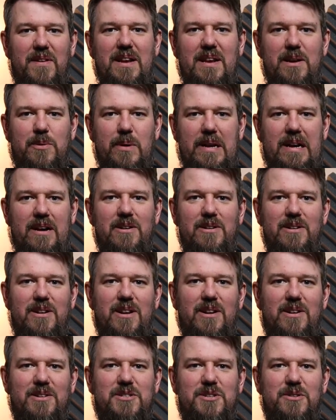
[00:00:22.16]
I feel like we learned
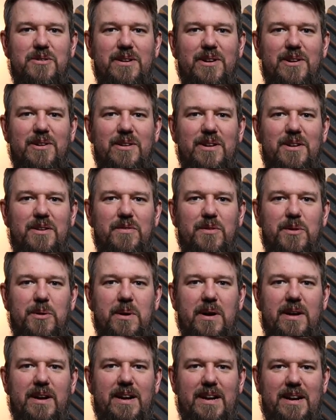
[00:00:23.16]
a lot during your
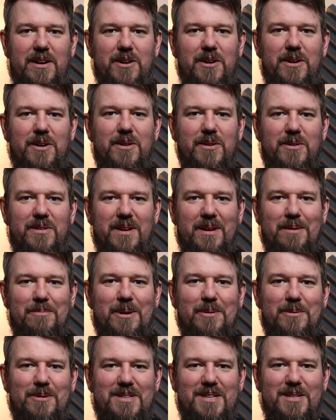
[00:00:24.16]
interview, and I learned nothing
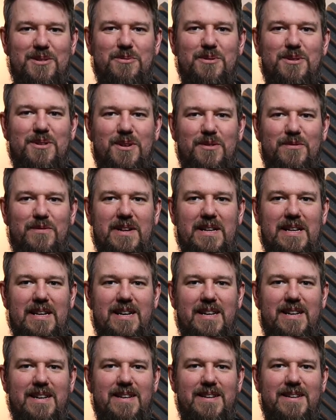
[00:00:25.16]
about what this was going to feel like.